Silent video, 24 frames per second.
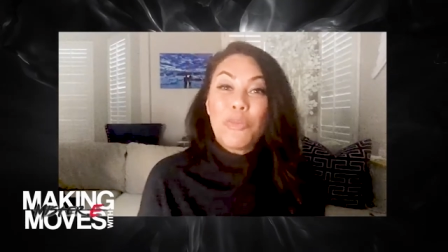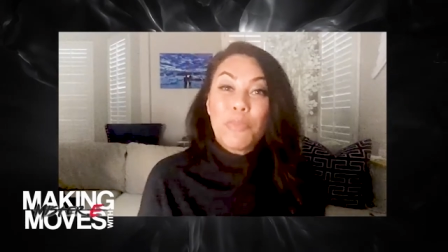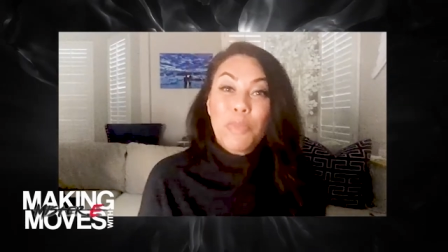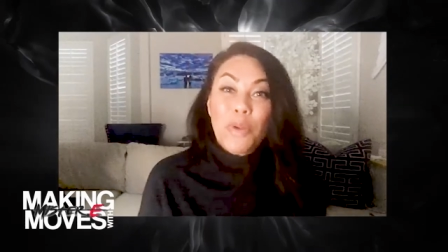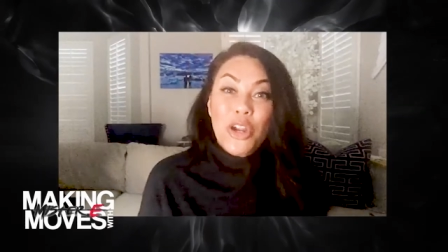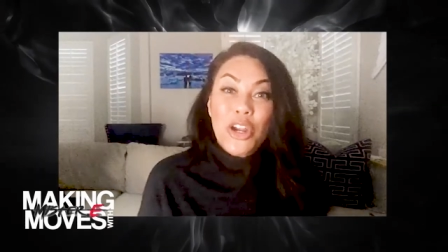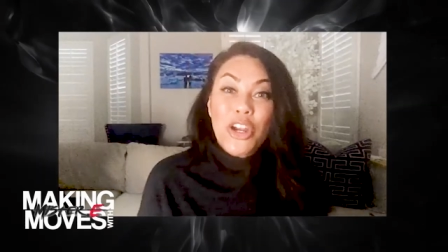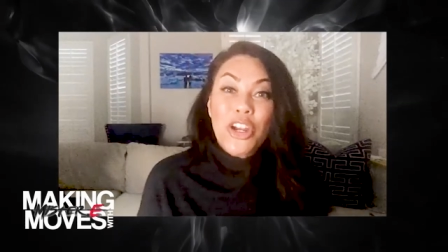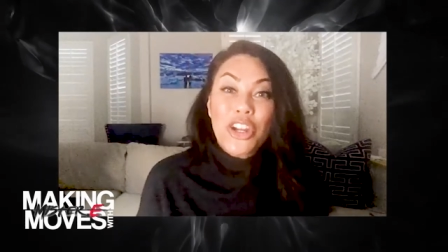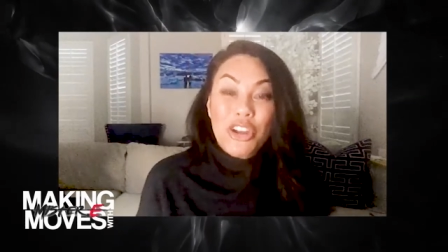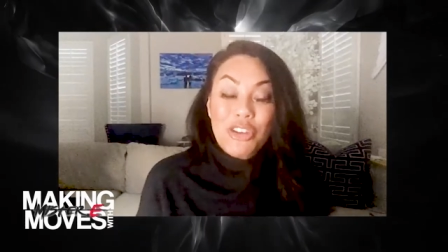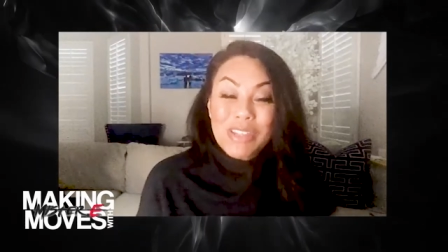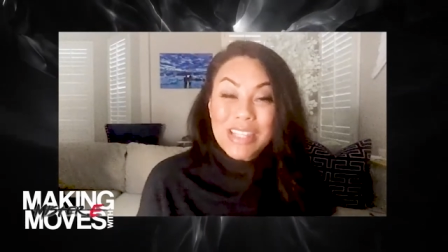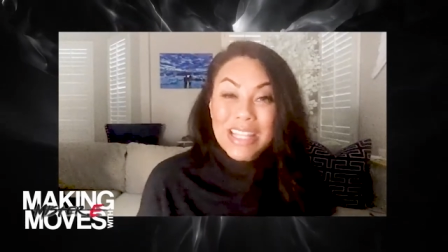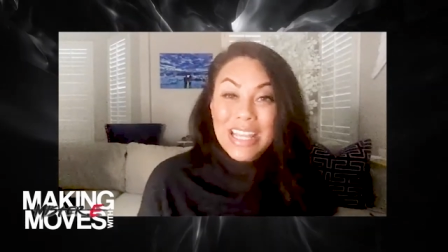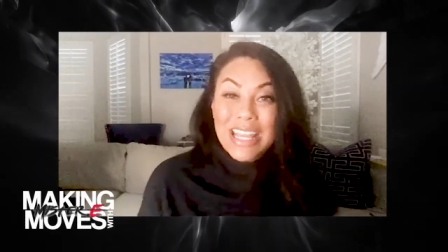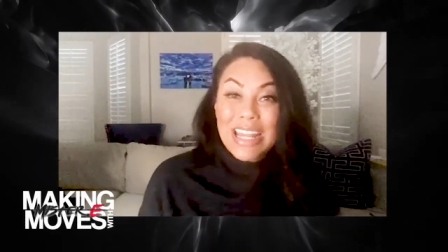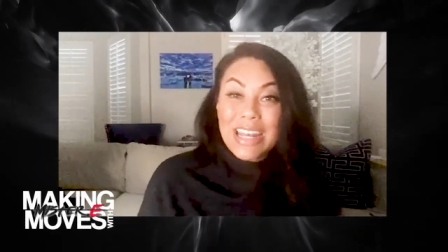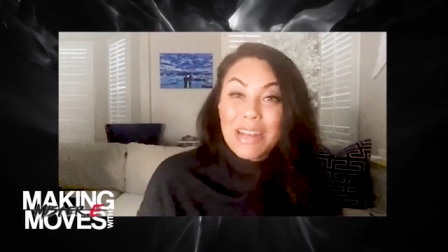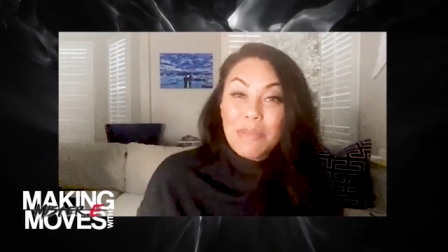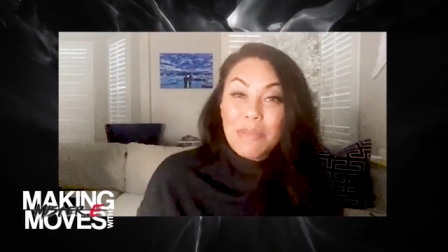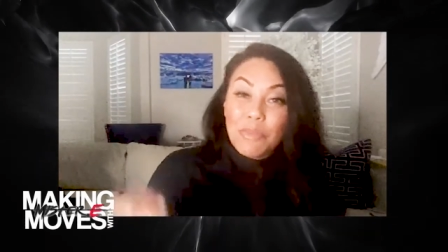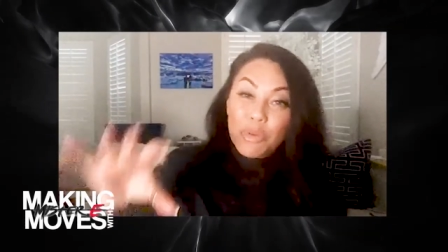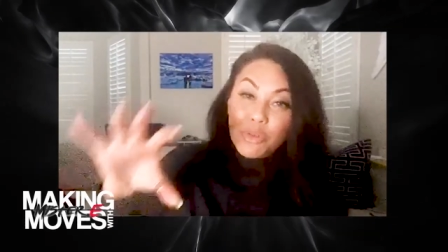Berg goes
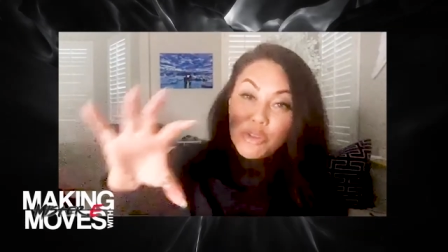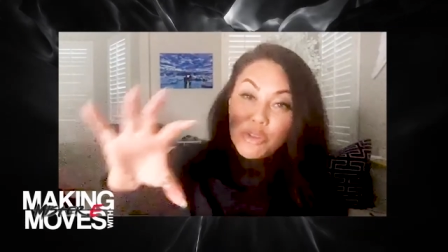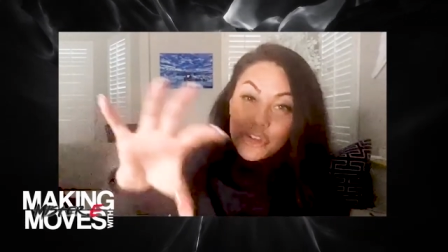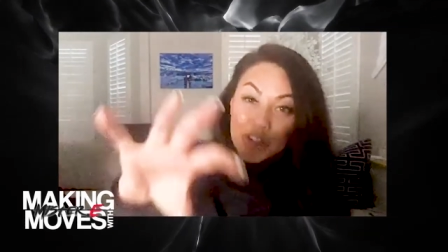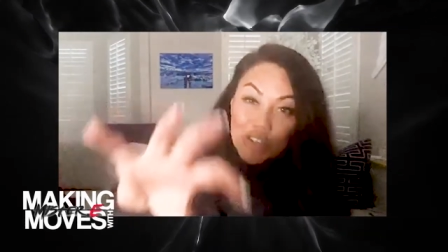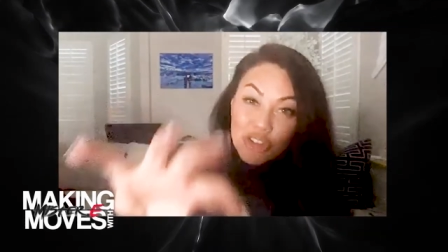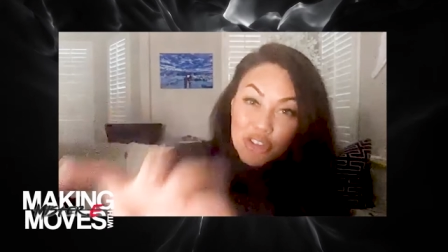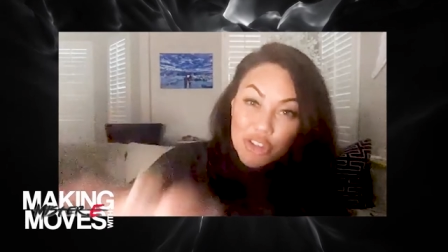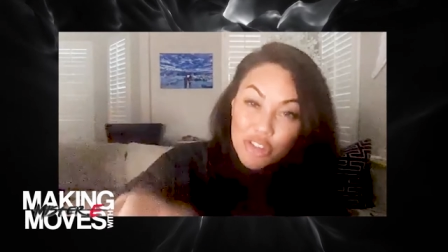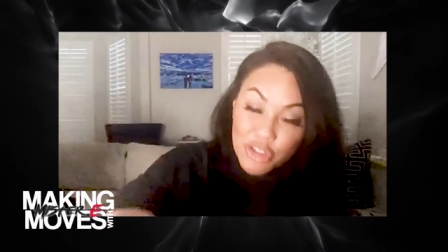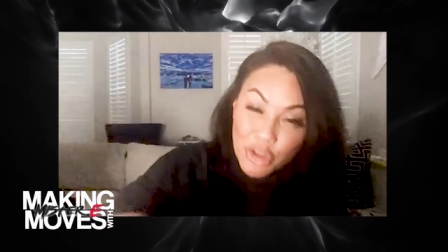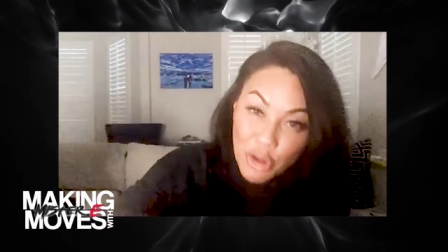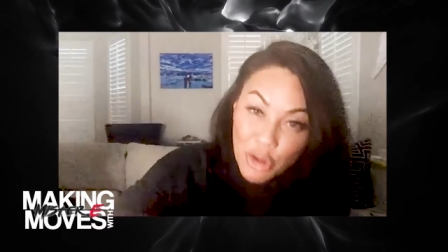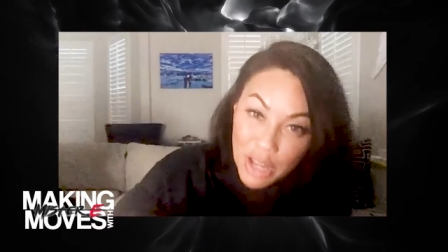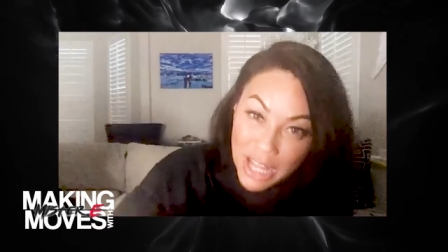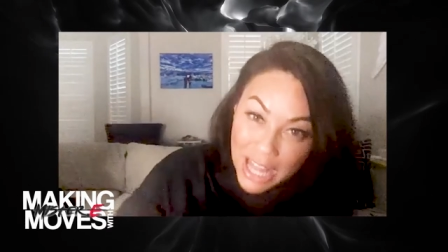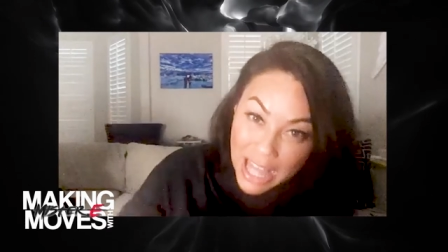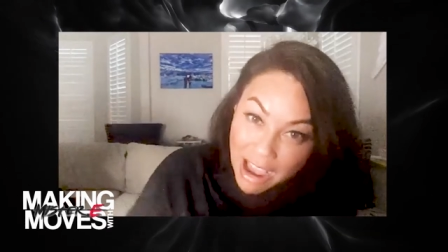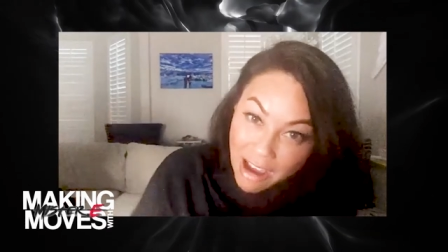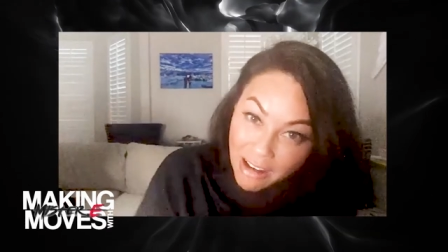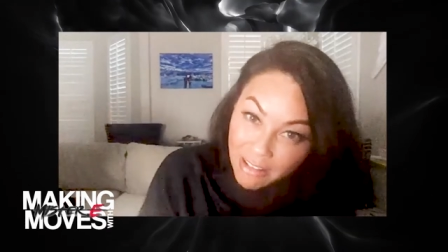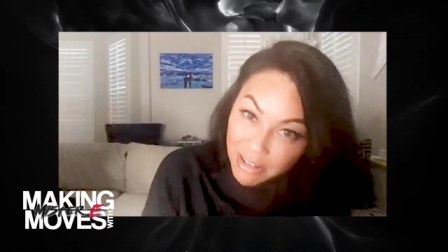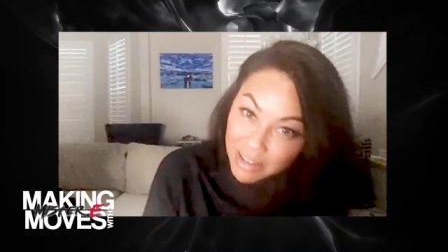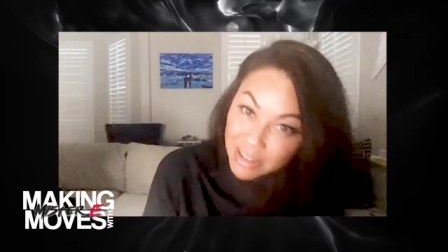in and pulls your soul
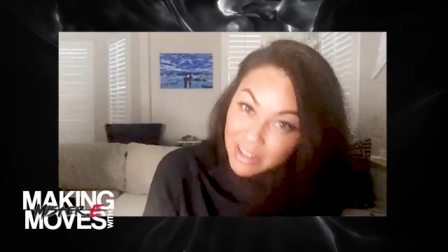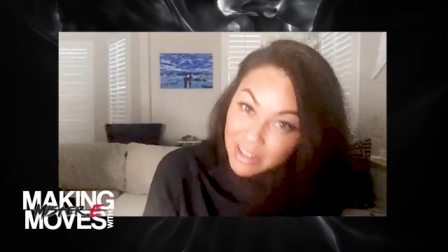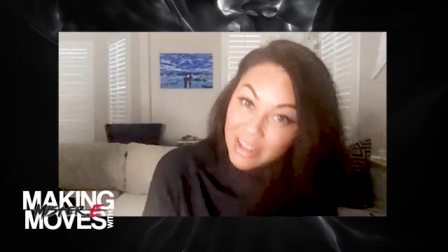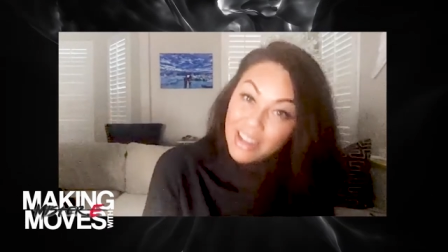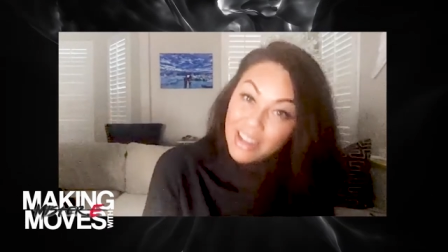out